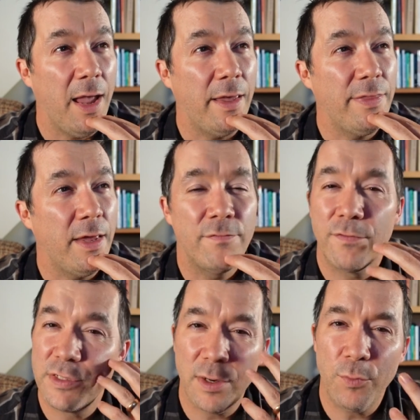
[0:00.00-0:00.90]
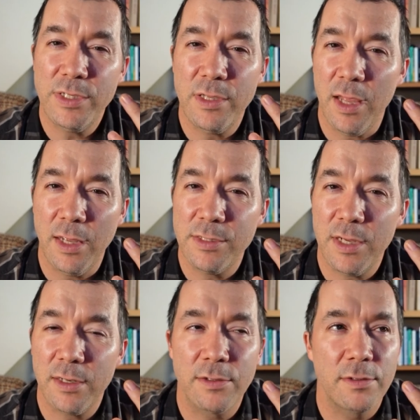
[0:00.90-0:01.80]
And then for some reason, the
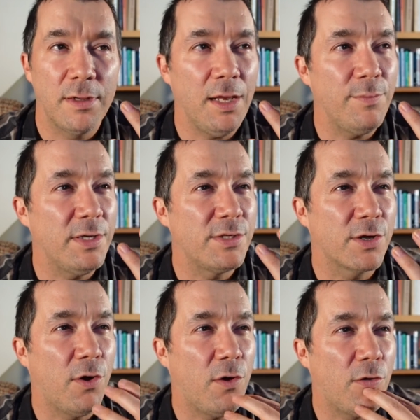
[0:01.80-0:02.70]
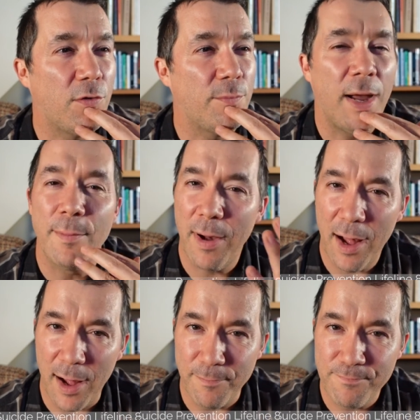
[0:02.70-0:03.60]
instinct hit me to call my
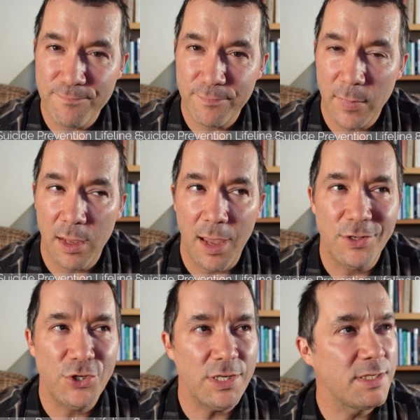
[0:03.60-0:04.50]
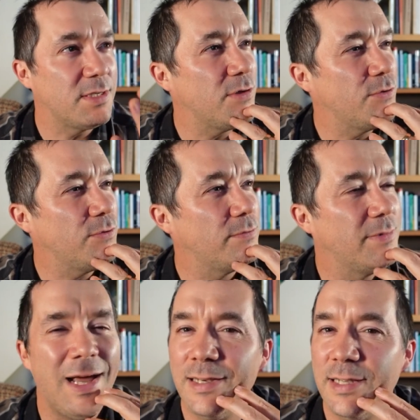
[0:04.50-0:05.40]
mom, just to,
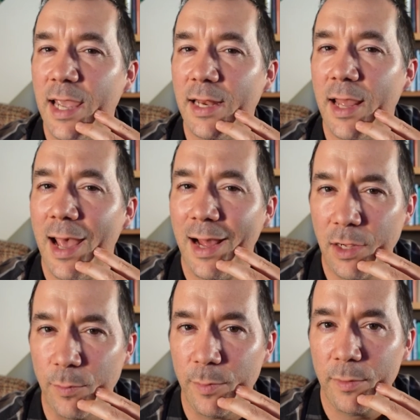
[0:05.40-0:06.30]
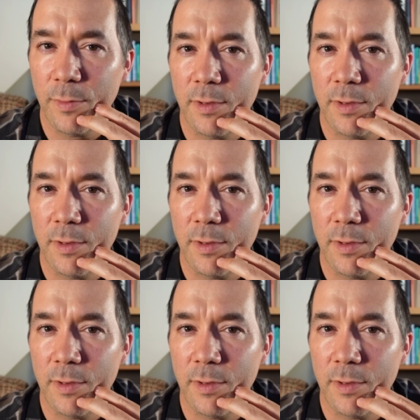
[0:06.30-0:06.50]
not to get help.